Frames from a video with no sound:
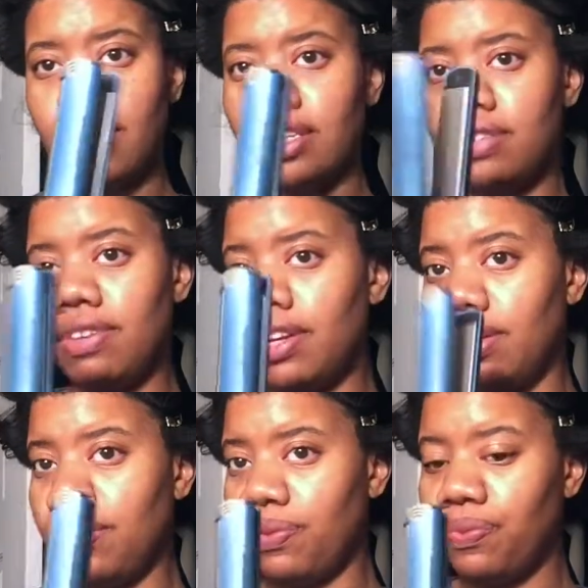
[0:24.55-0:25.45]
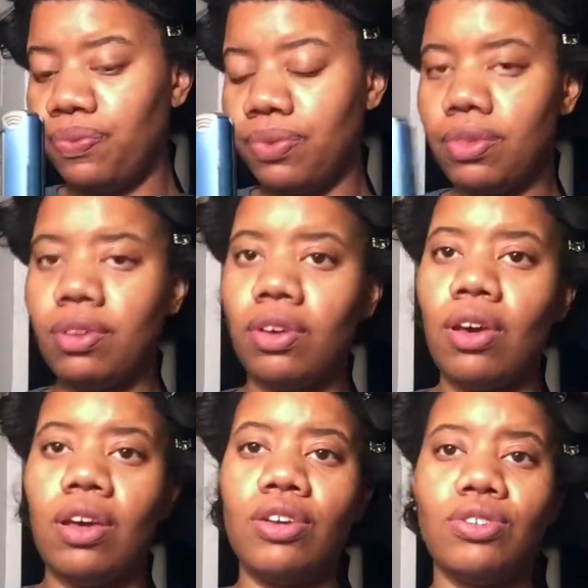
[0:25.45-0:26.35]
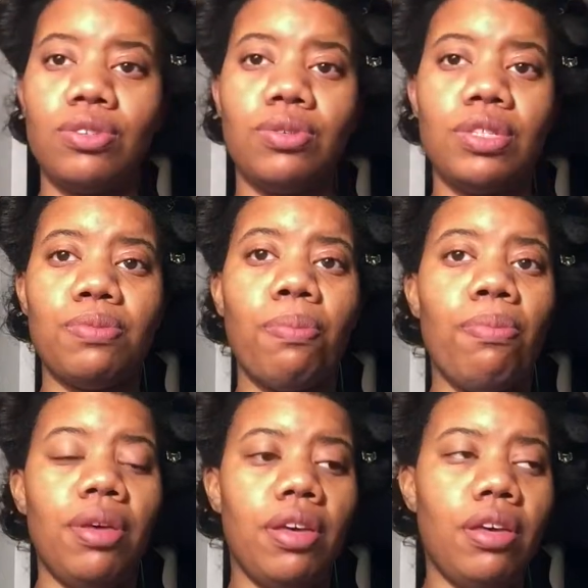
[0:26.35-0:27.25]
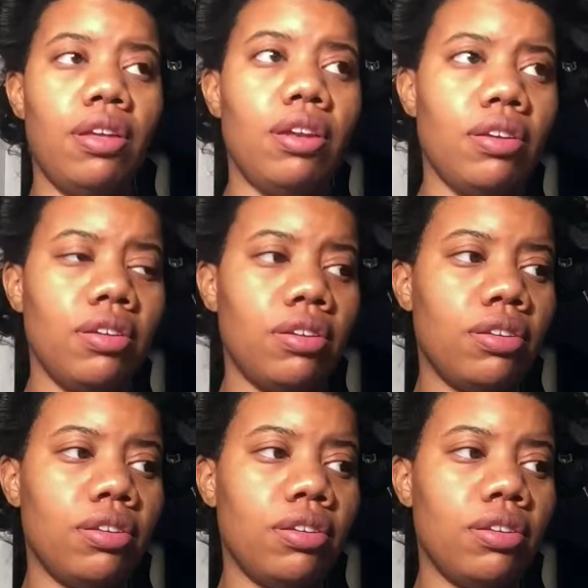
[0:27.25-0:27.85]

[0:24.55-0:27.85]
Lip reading: in this video. So it's been